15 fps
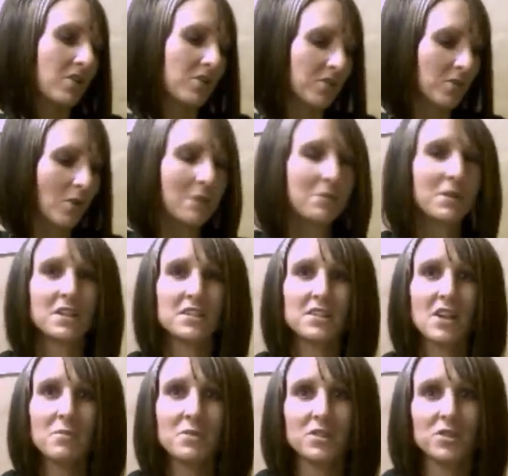So I'm going
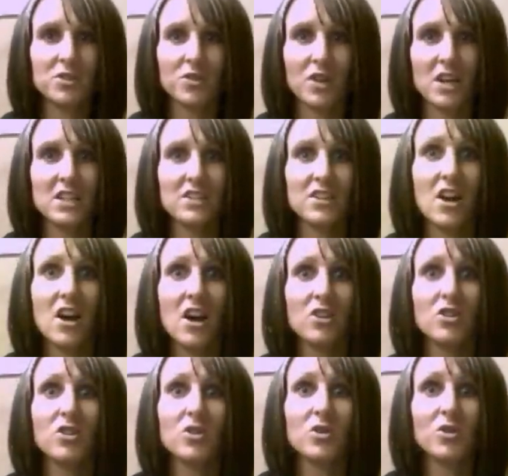to demonstrate a
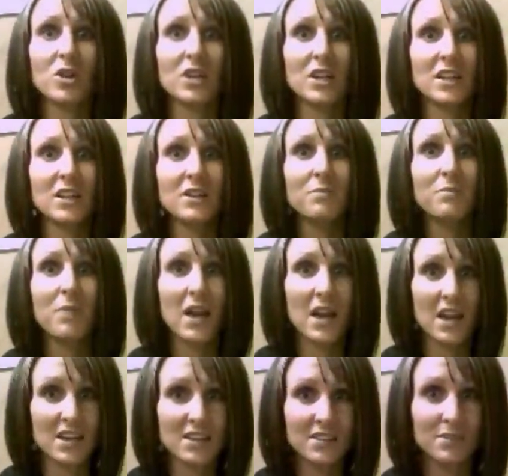good
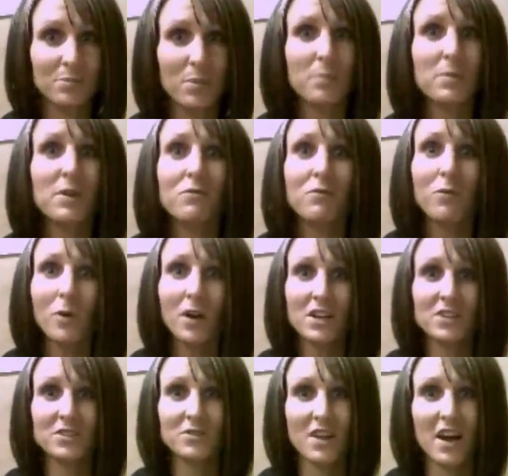pace, but before
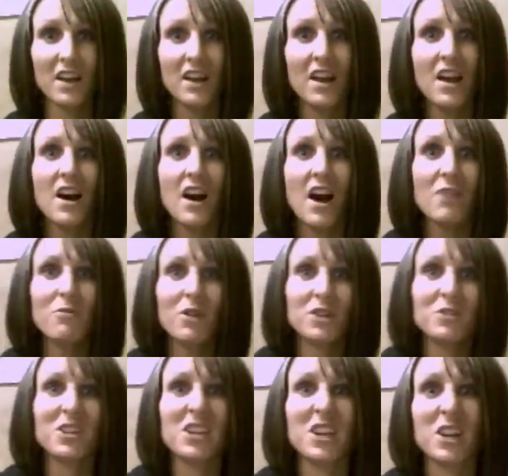I do that, I
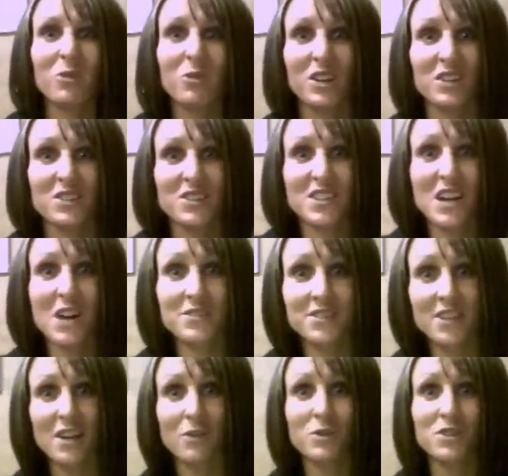want you to hear what it
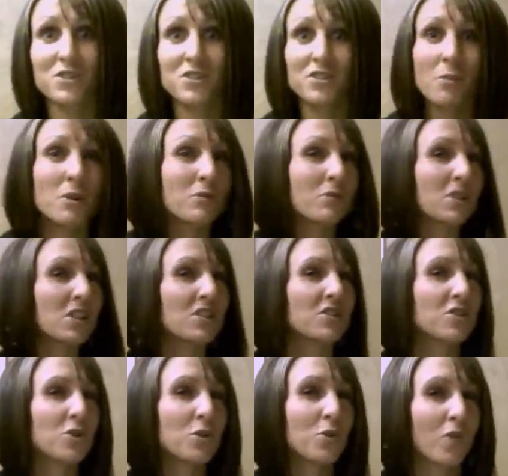sounds like when someone
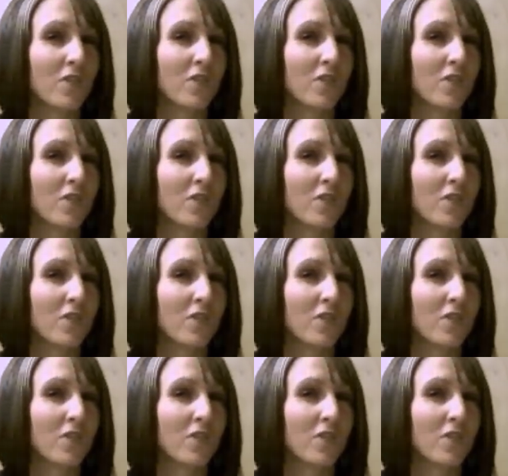reads too